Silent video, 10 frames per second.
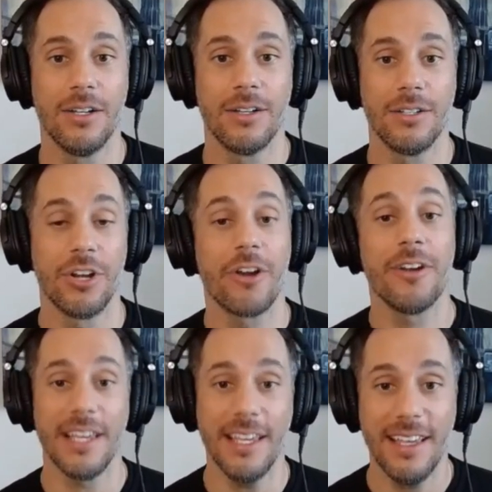
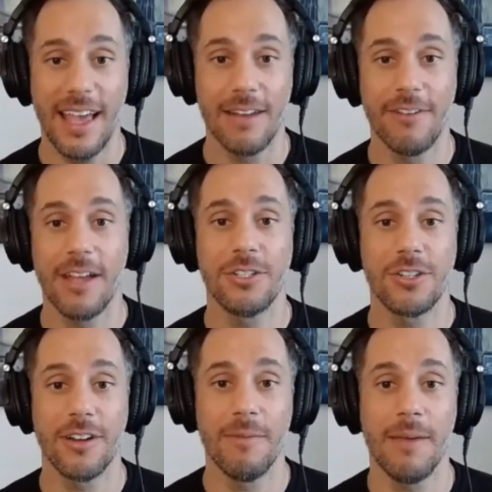journey
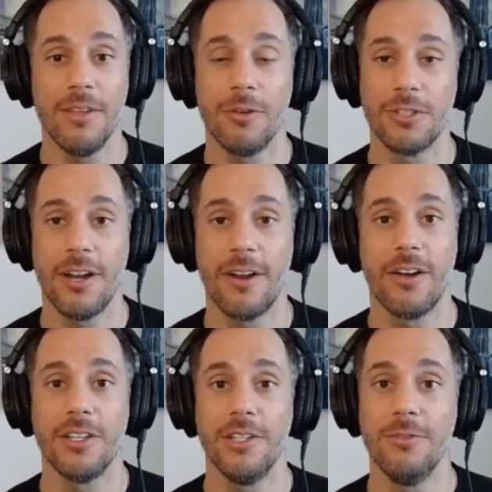adventure maybe you'll share it
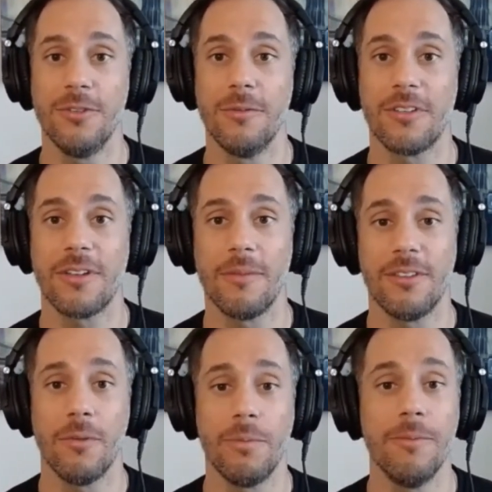on youtube or
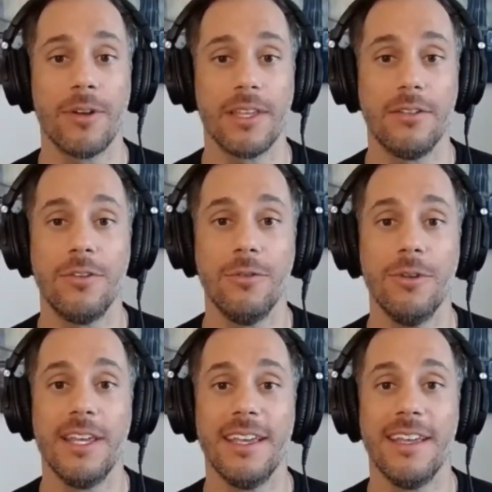something so people can
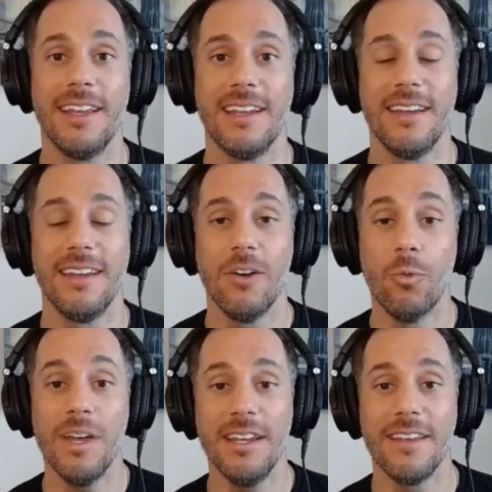tune in and
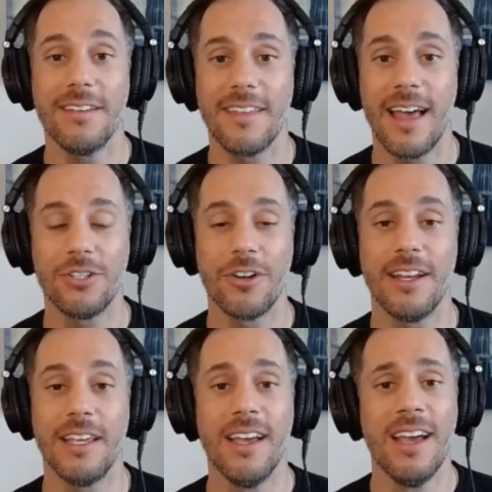witness that
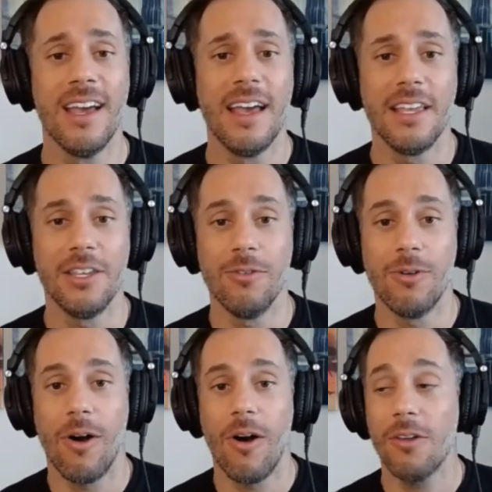journey
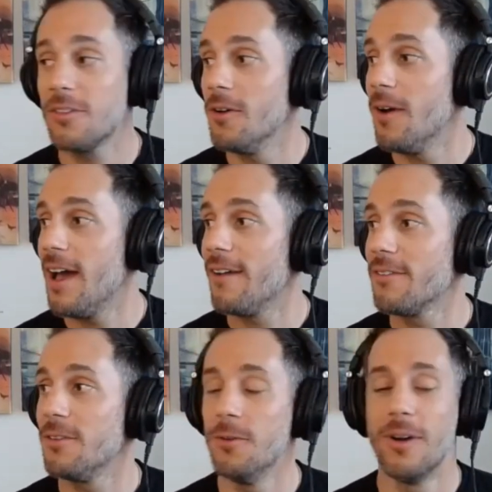you also
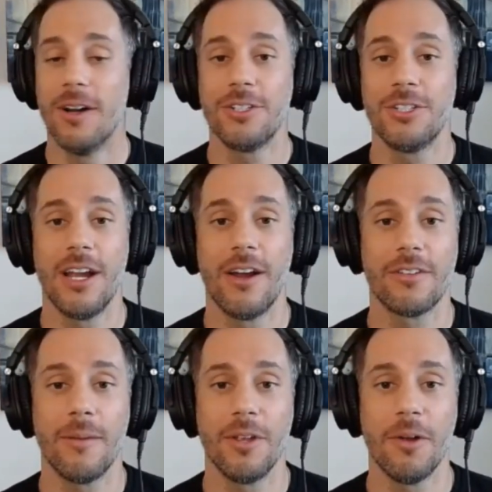have to uh,
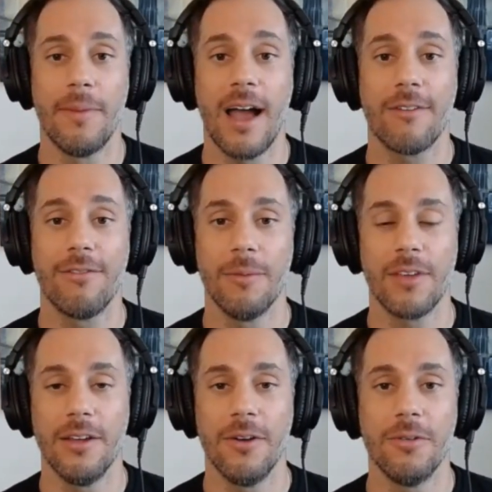share some of your
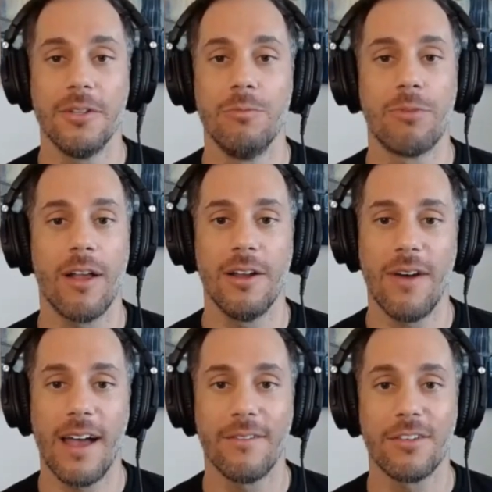backflips i know you probably
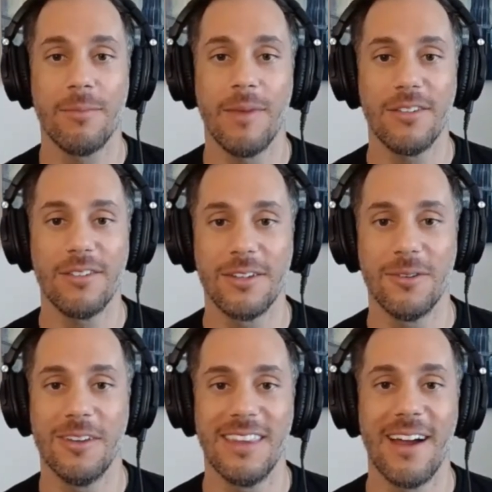don't have space to
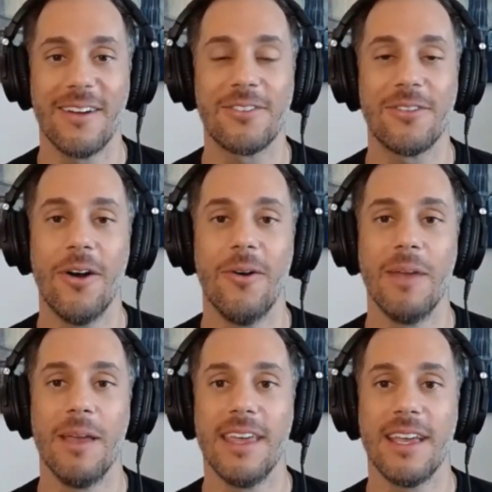do it there so
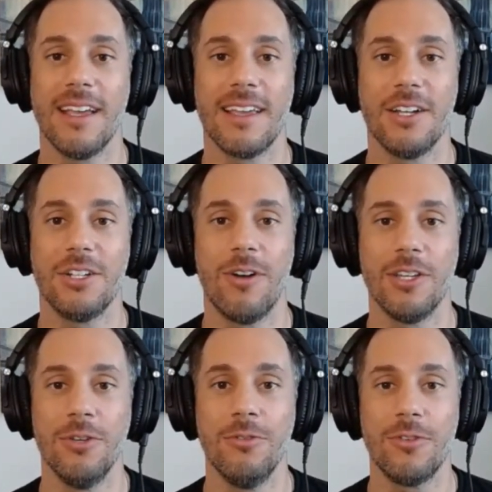maybe they could catch you
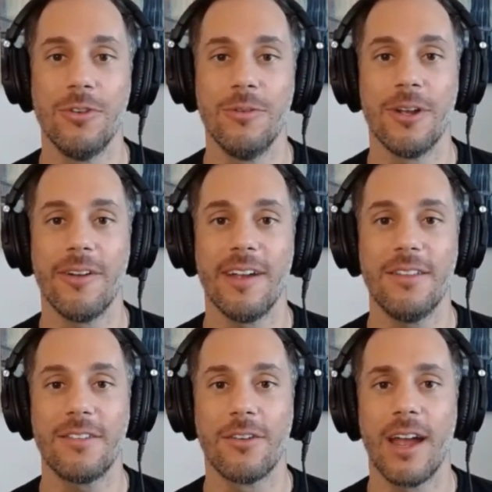on youtube or your
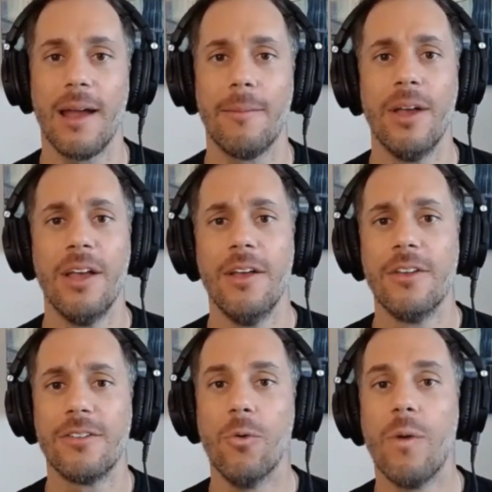instagram
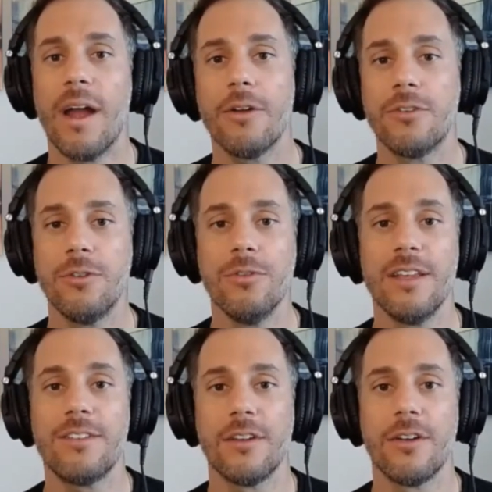so where do
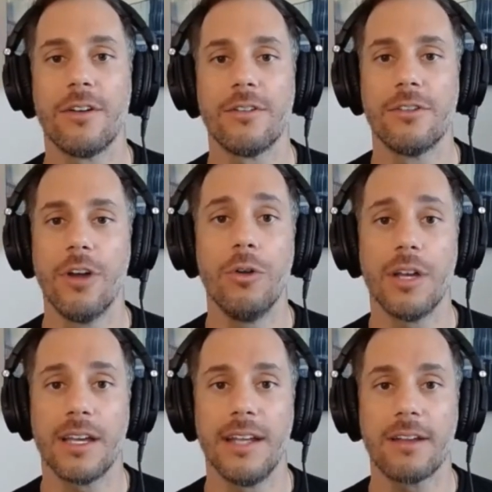listeners go
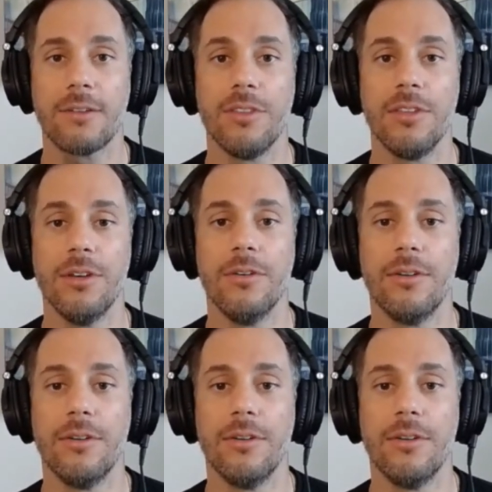to connect with you